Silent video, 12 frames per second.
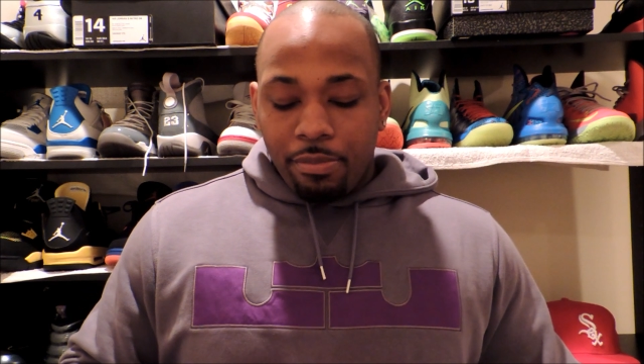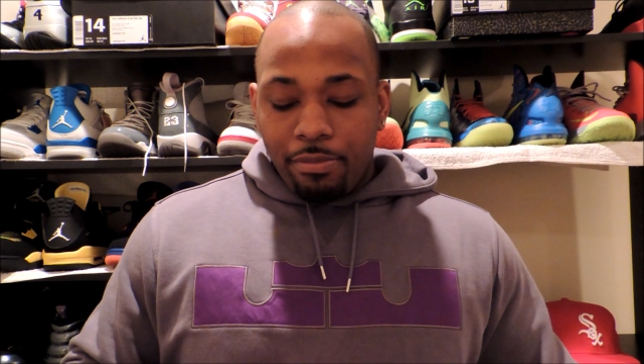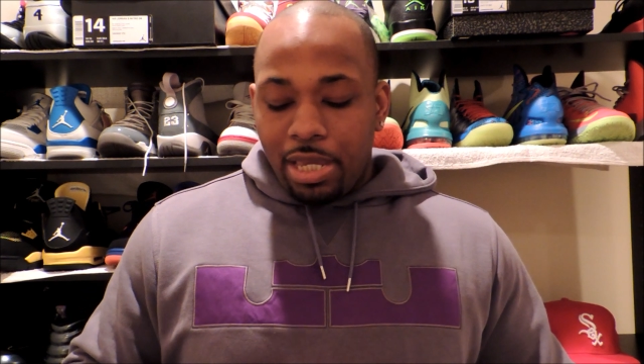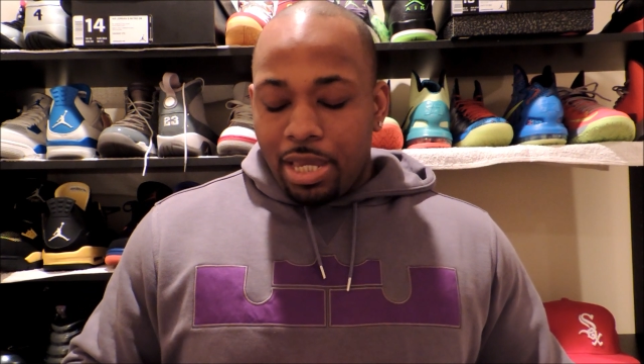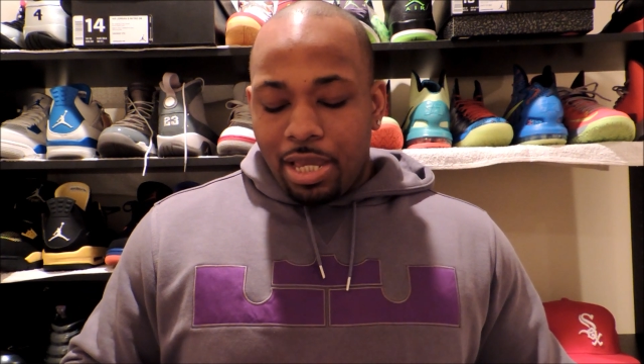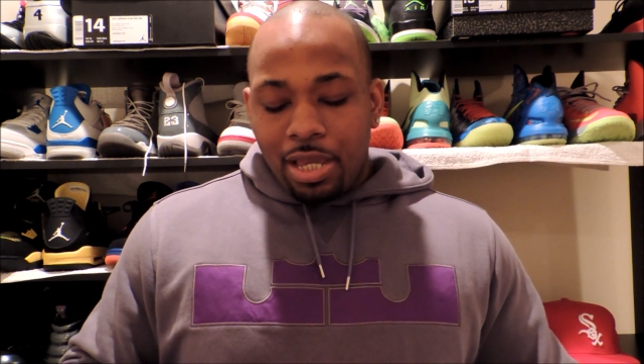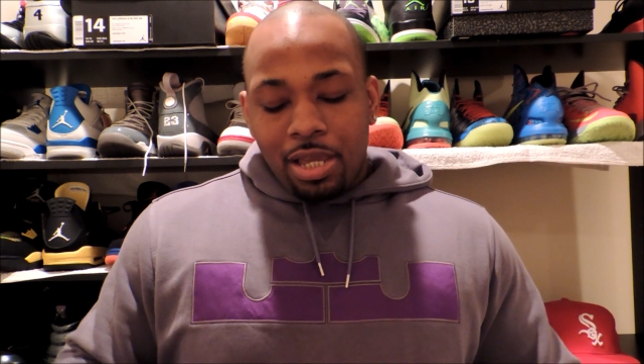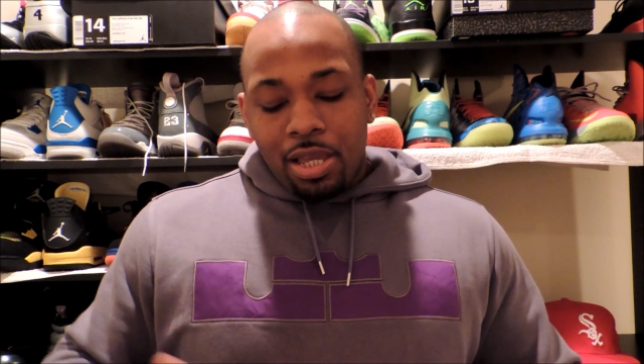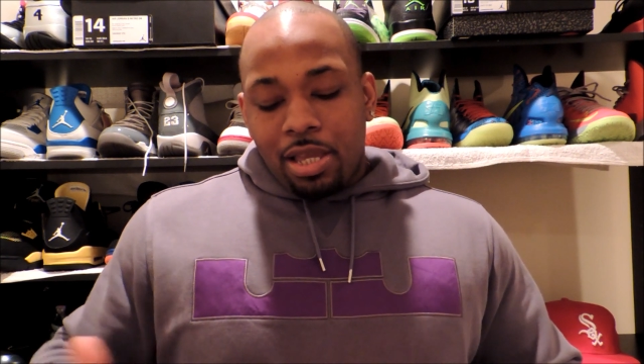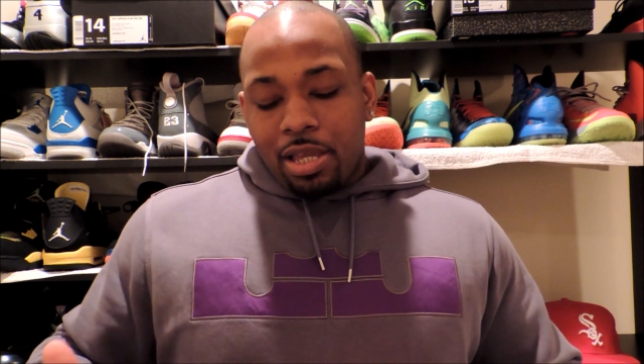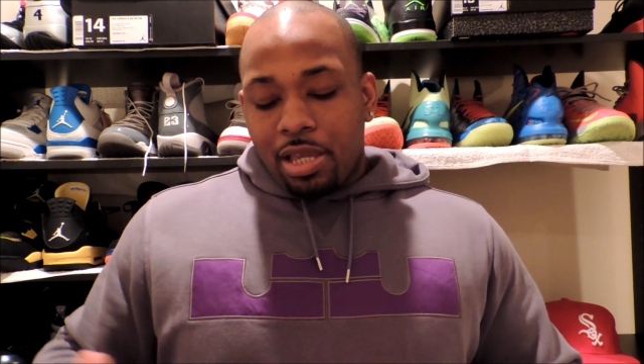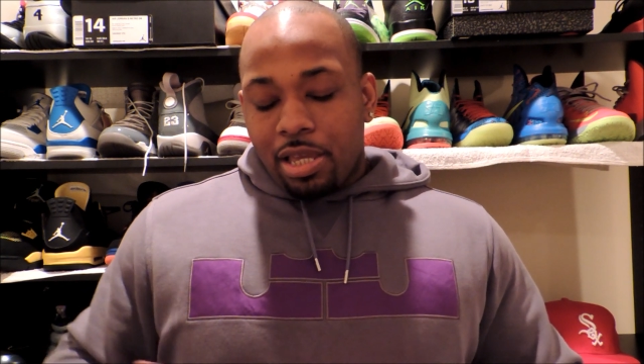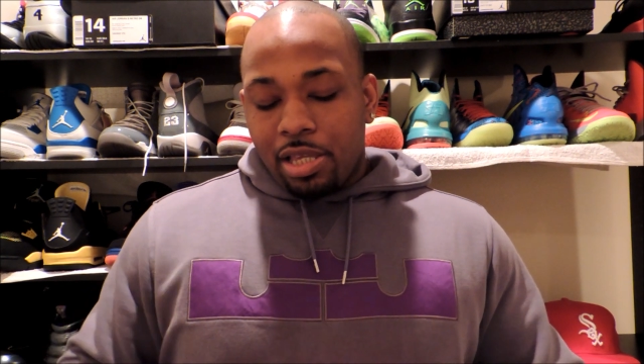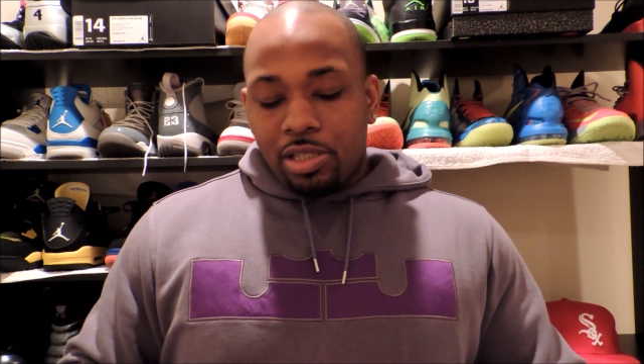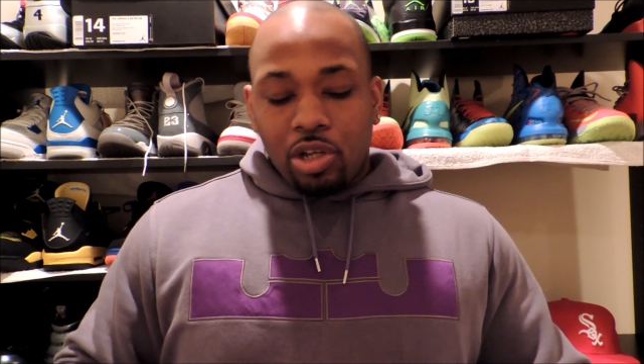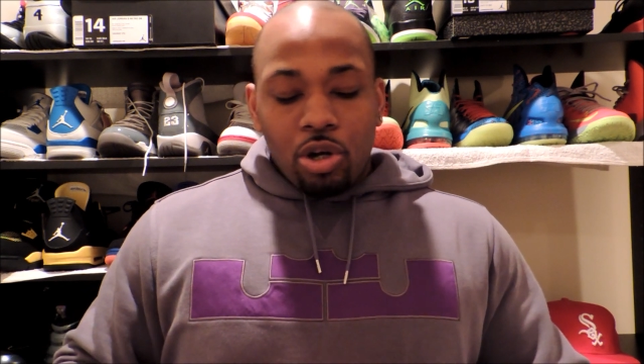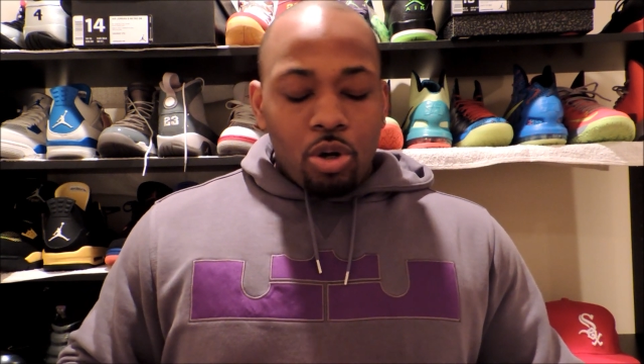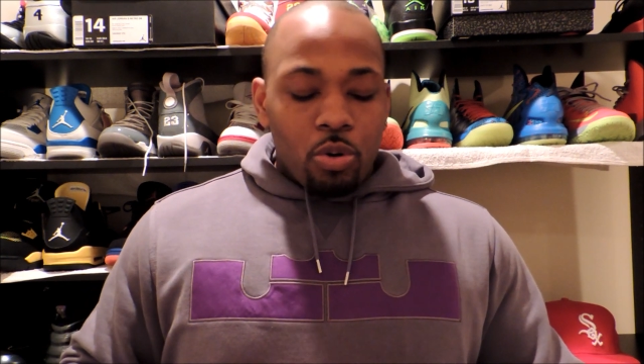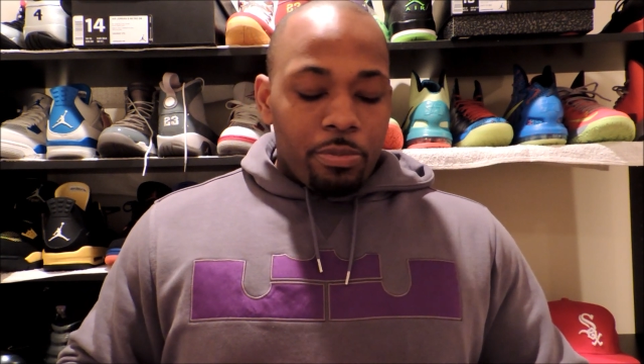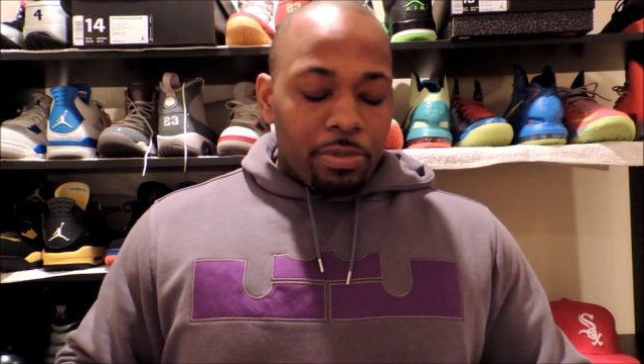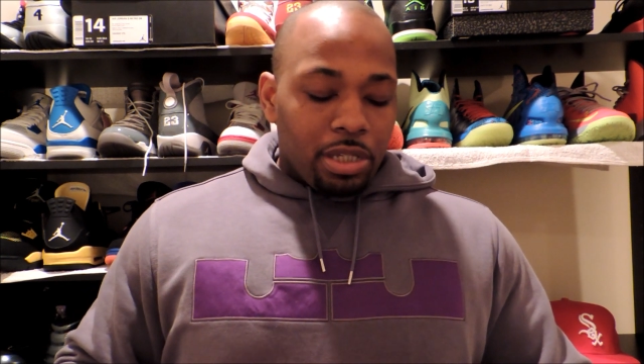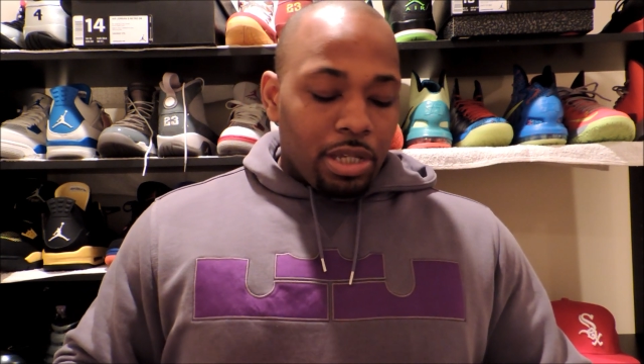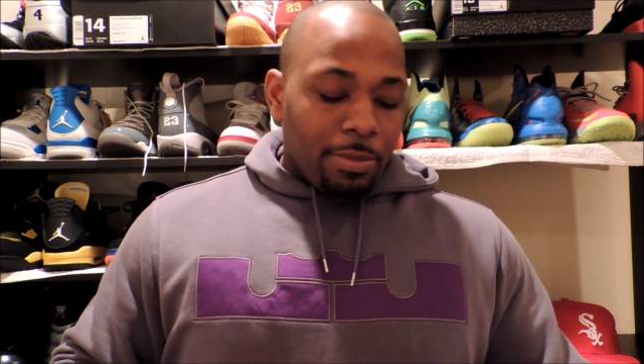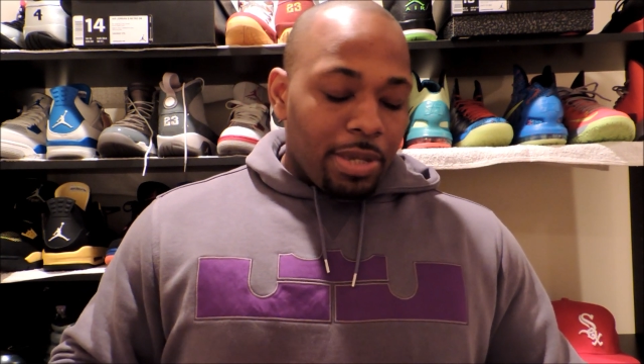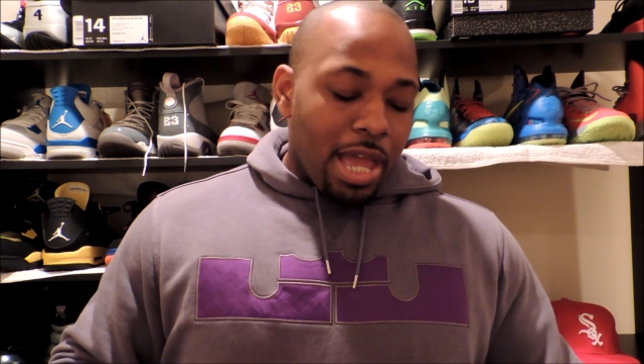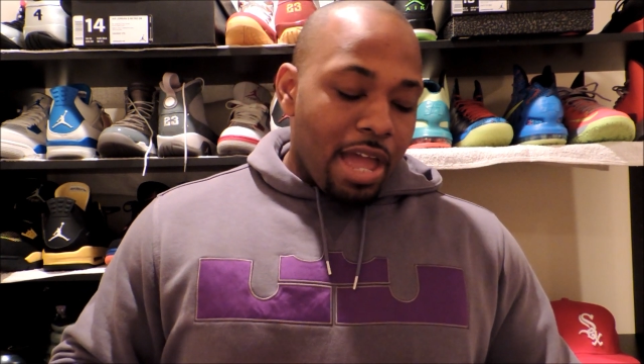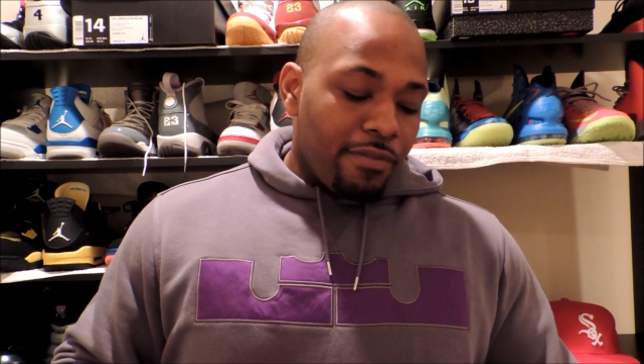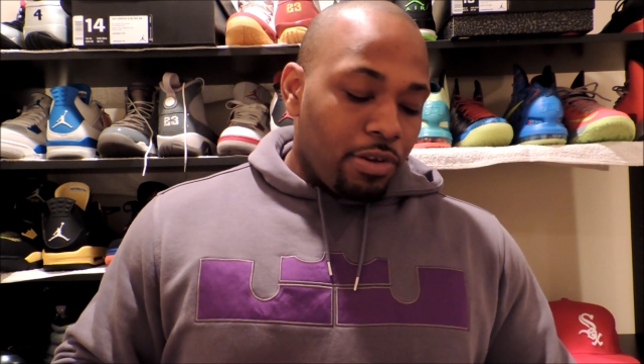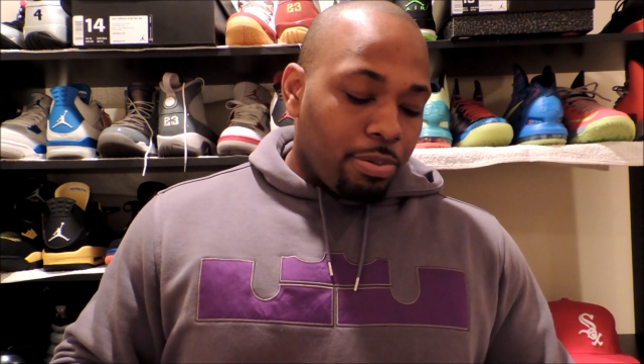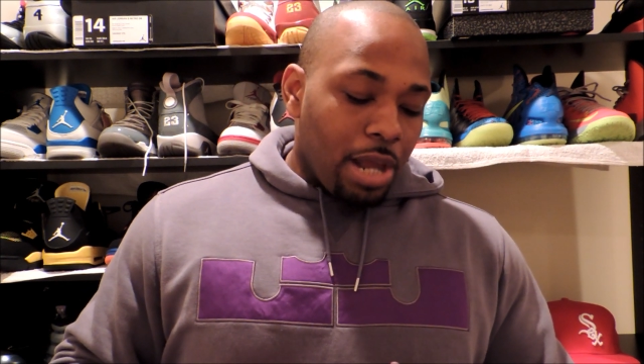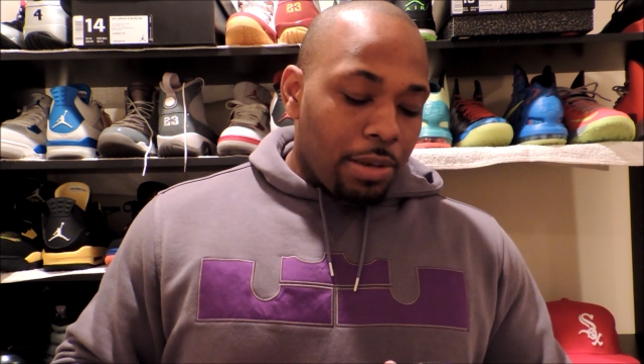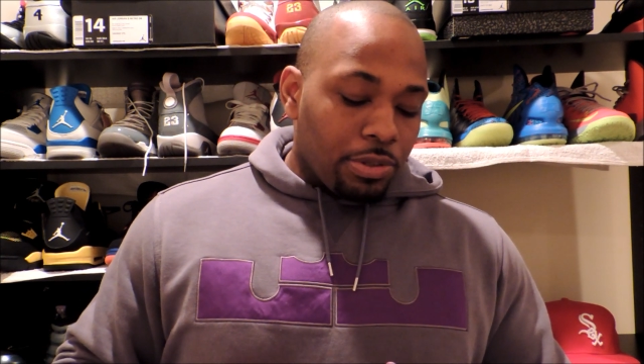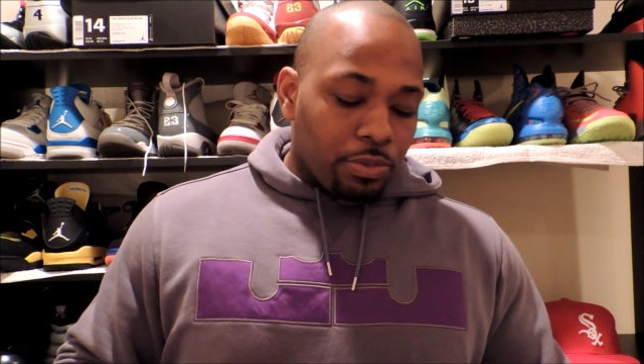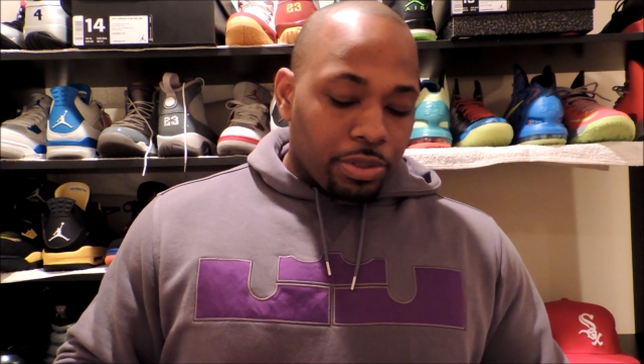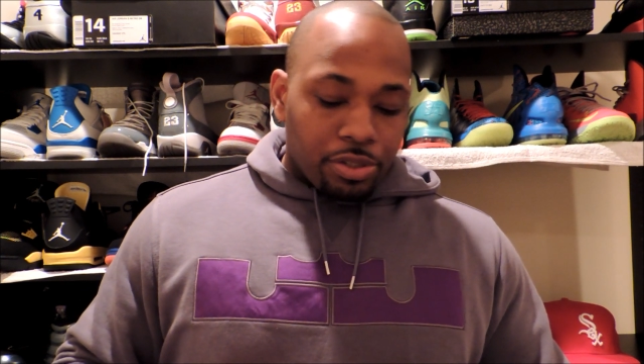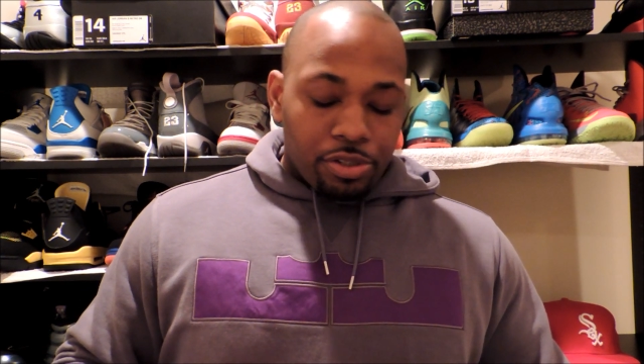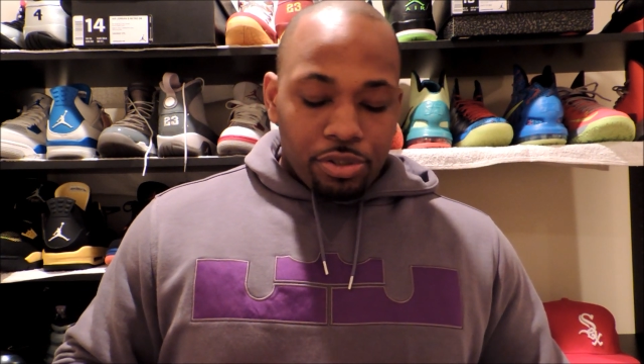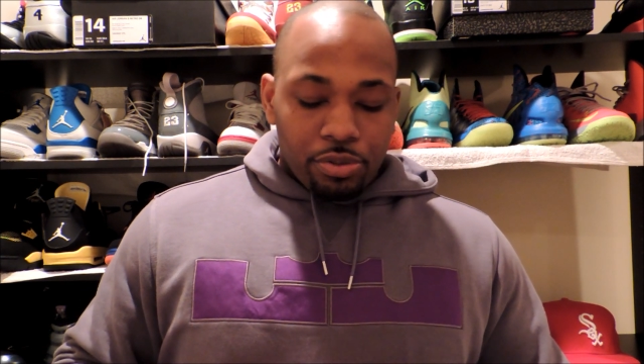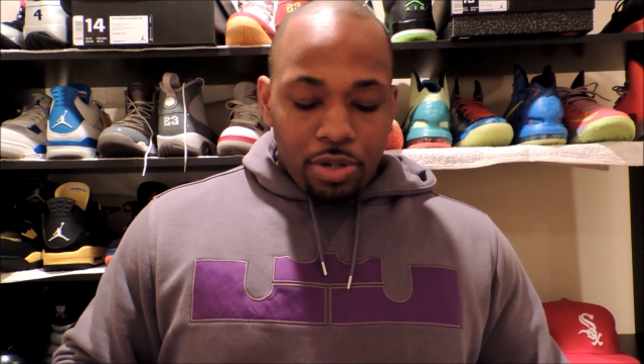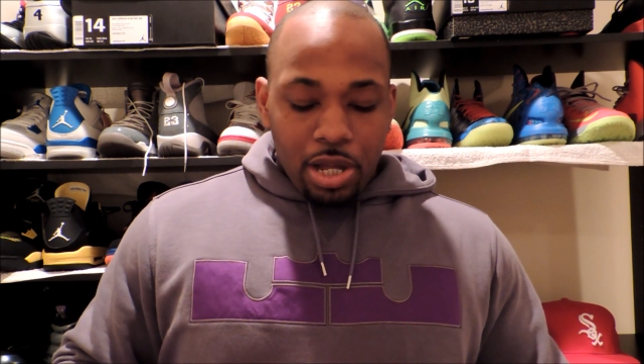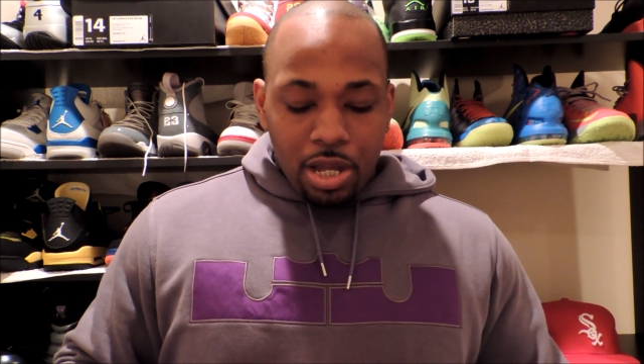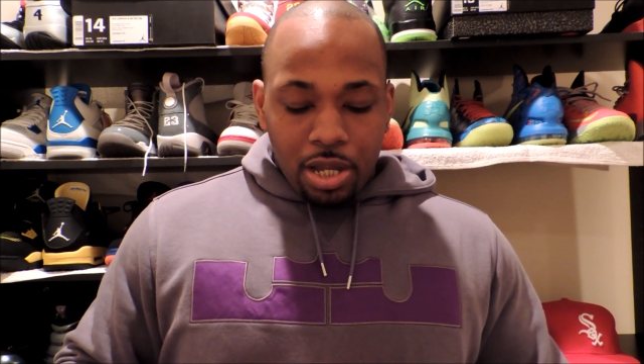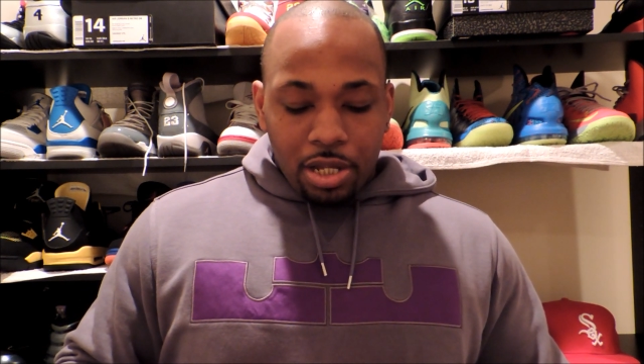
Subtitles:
Me, it's cool with me. I mean, I have no problems with the shoe.